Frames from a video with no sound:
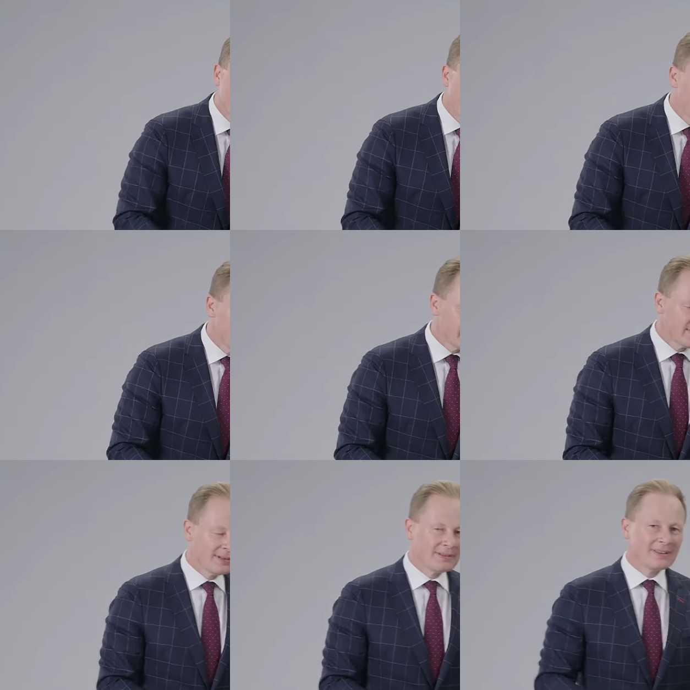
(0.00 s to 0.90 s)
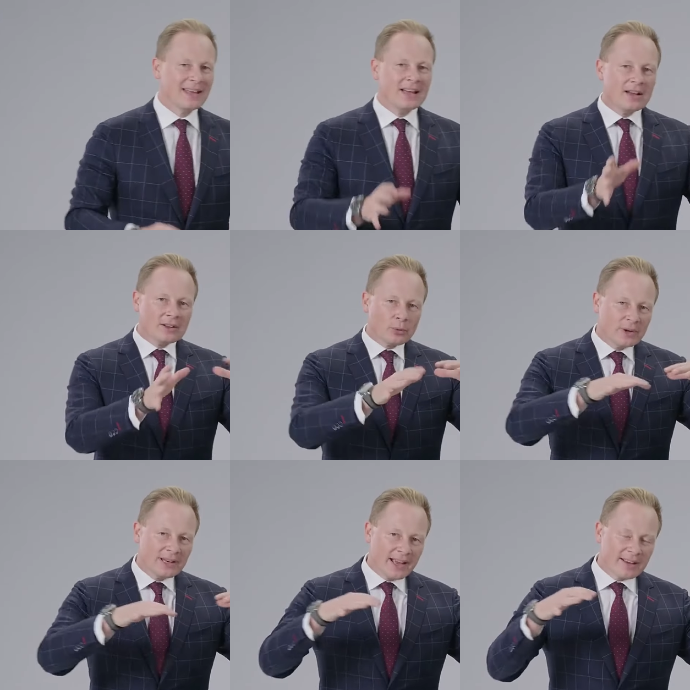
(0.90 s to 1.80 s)
surfaces,
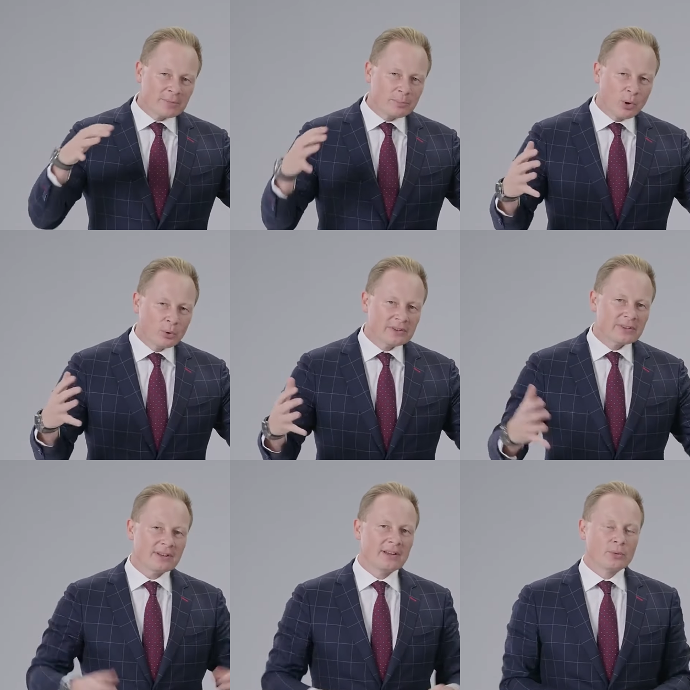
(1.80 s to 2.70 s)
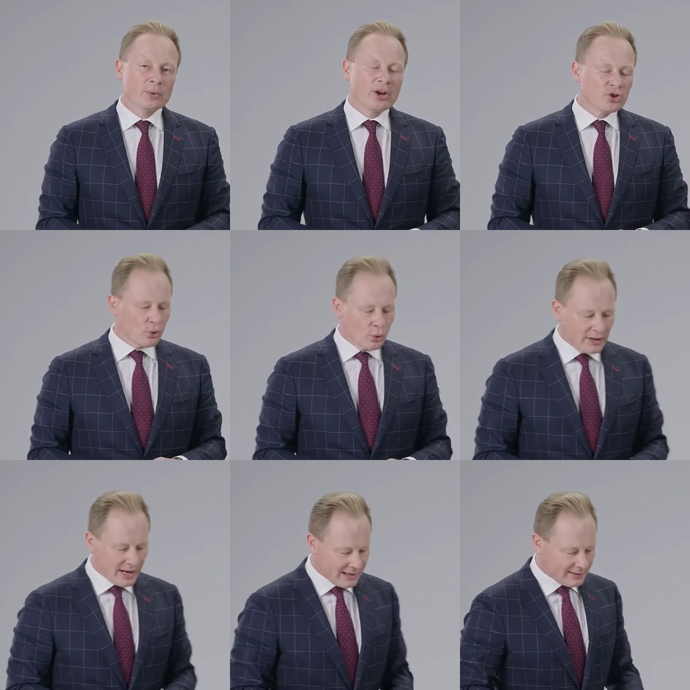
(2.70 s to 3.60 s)
really exposed uh, rear
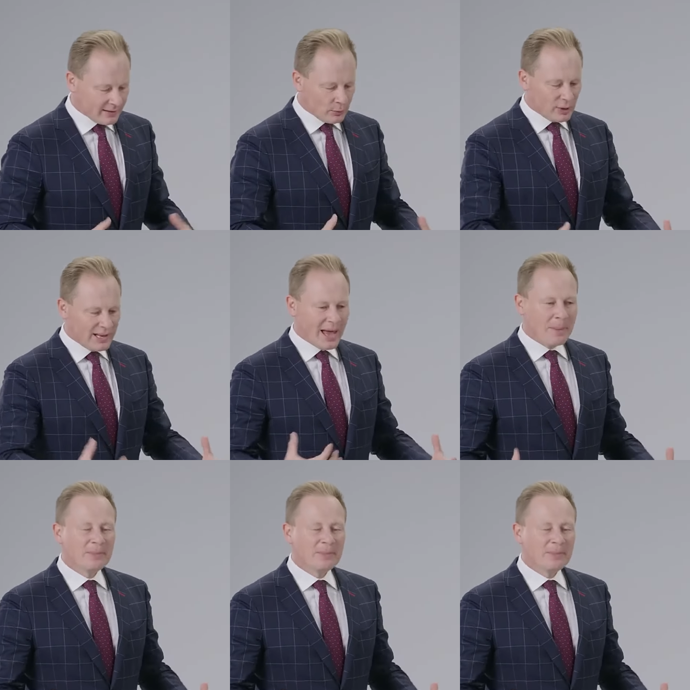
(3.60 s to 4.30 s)
shoulders, really